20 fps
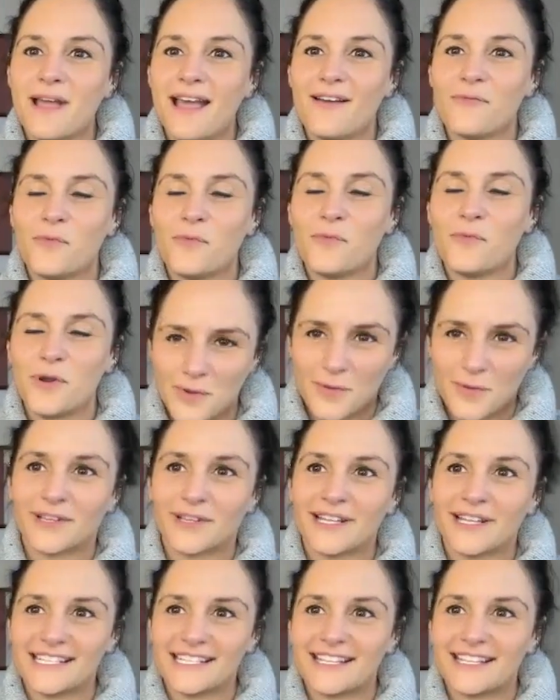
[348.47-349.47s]
when we
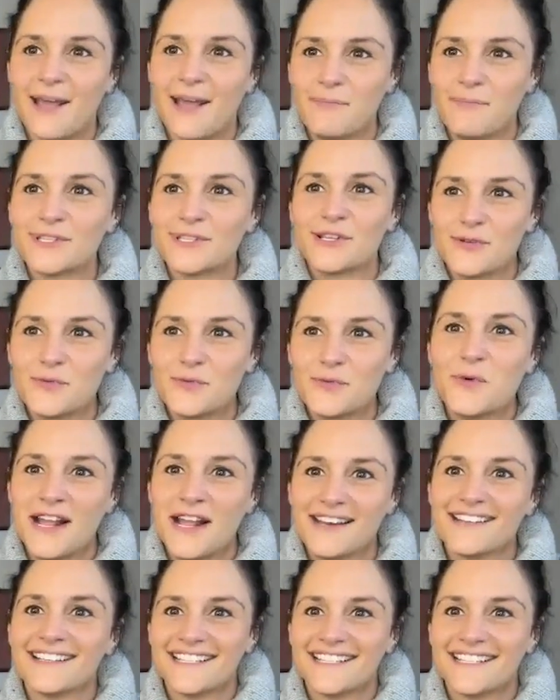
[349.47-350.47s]
released episode
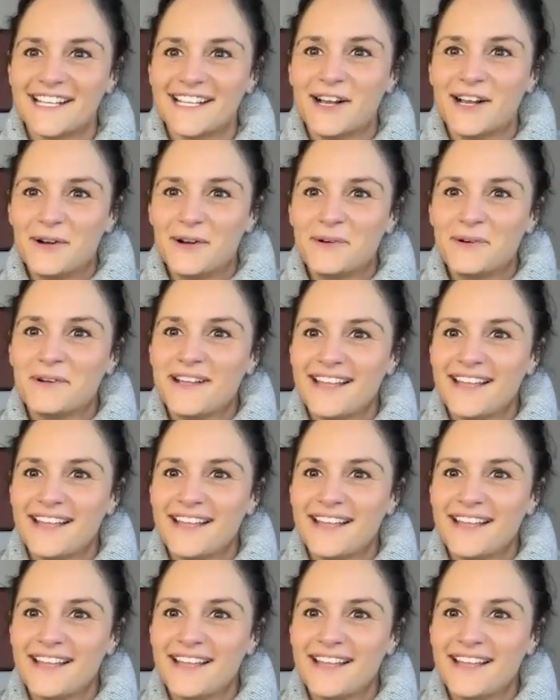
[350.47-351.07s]
1. So yeah.